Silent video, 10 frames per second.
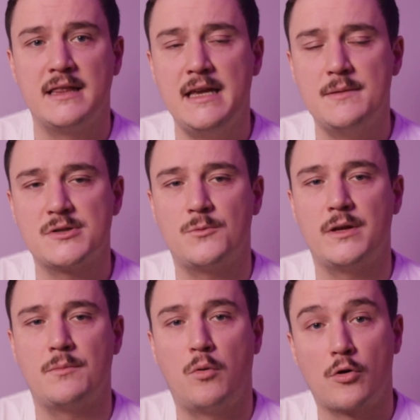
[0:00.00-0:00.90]
Teams
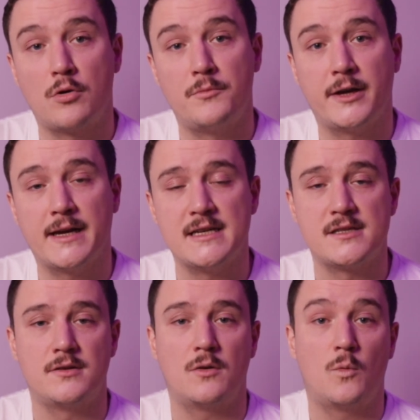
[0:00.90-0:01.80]
with poor
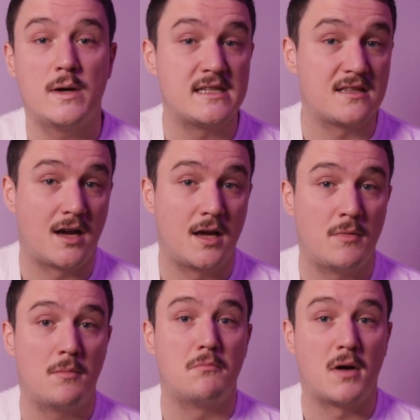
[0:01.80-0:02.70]
communication waste
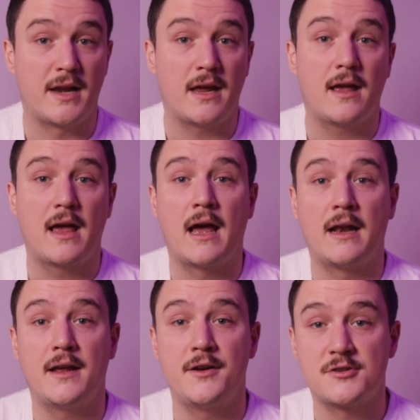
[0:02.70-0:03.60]
time, money,
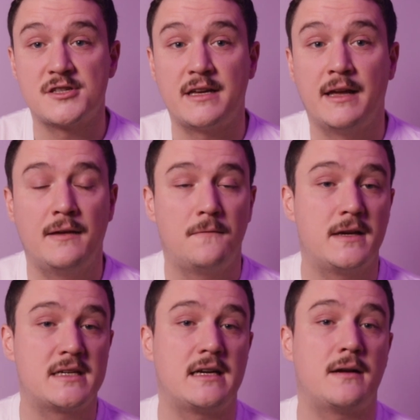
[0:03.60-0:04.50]
and energy
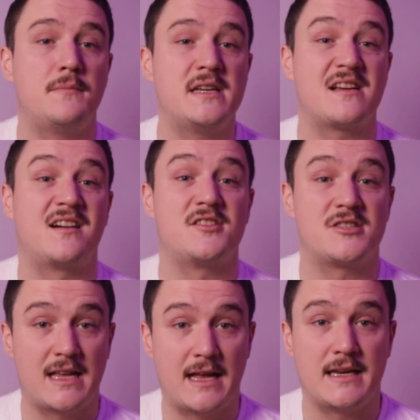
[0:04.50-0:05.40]
fixing
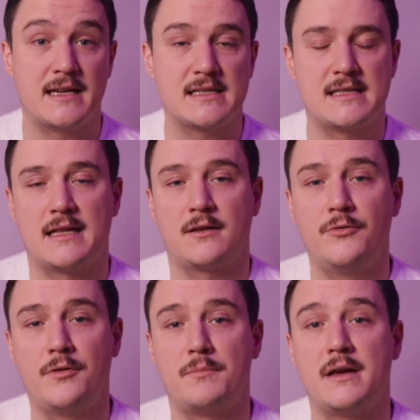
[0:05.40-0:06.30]
misunderstandings that
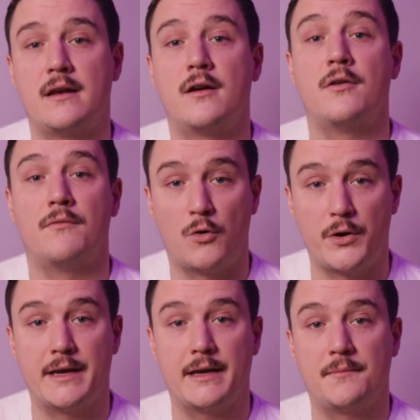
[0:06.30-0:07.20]
could have been
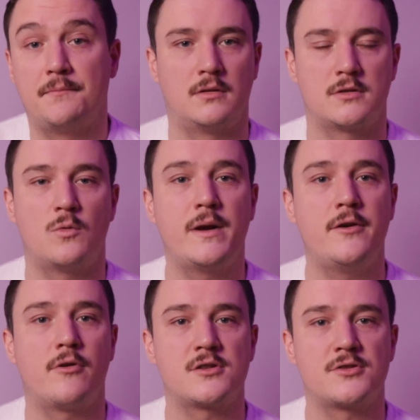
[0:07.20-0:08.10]
avoided. So when
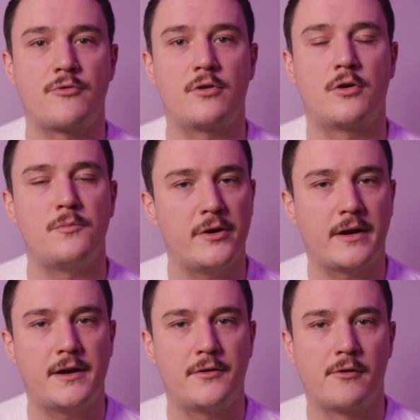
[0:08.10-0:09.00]
you are a strong
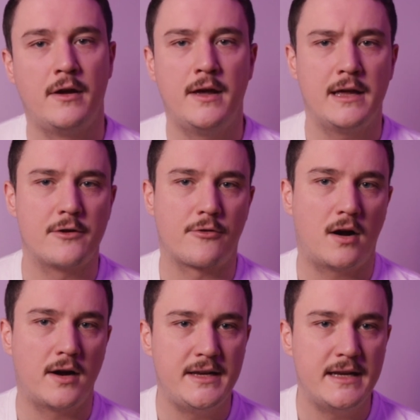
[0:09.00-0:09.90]
communicator, your
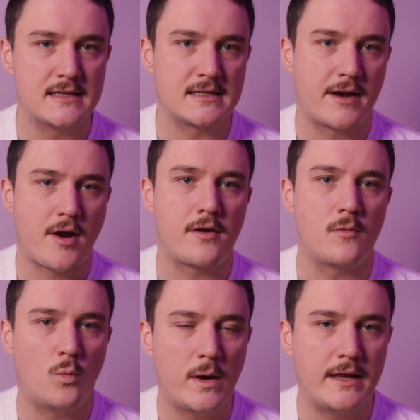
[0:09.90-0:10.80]
ideas
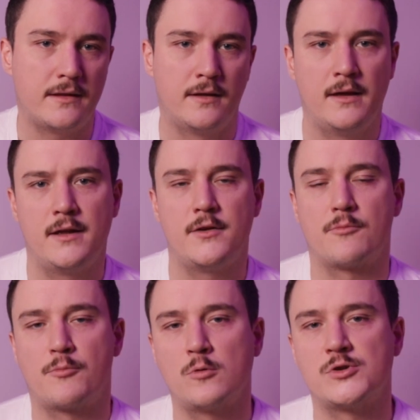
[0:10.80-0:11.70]
carry weight,
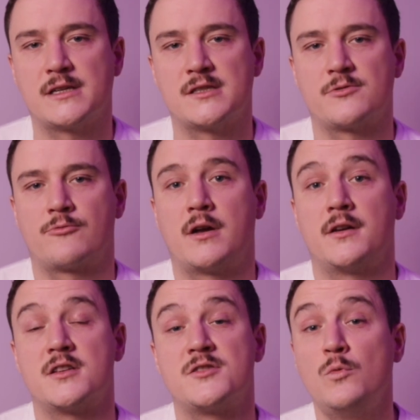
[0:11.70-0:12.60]
your projects
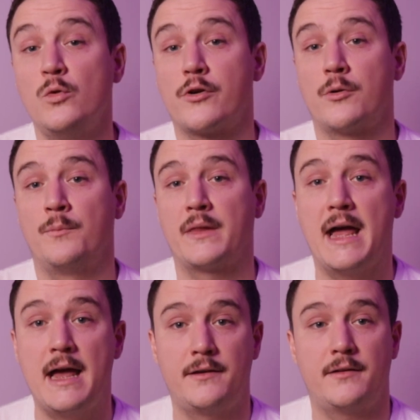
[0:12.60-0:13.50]
run smoother,
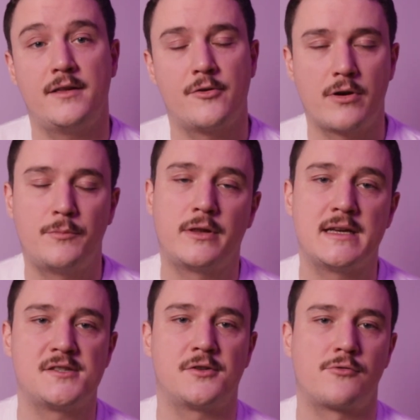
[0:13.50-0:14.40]
and your
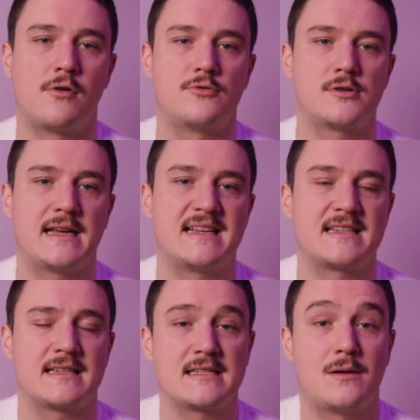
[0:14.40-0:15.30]
reputation grows
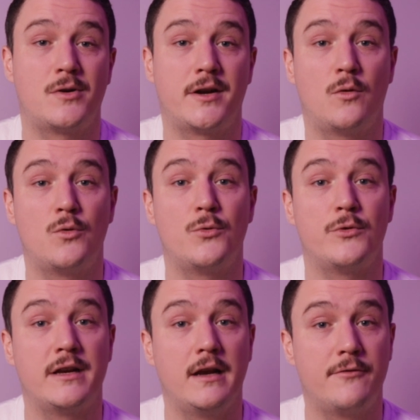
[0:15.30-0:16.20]
as someone who
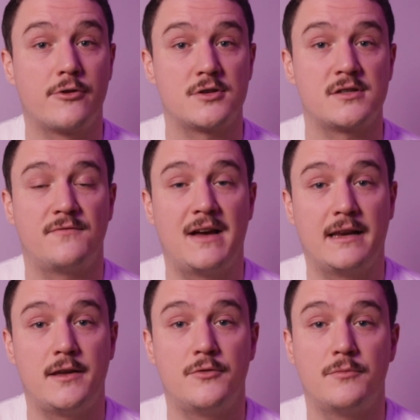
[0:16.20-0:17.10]
delivers
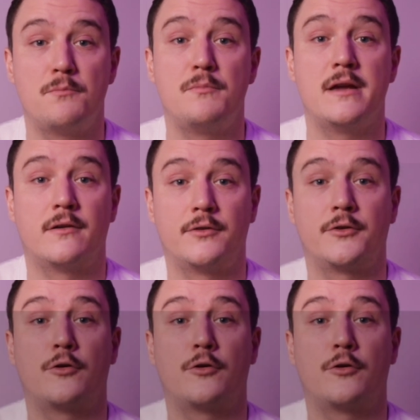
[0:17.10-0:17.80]
value beyond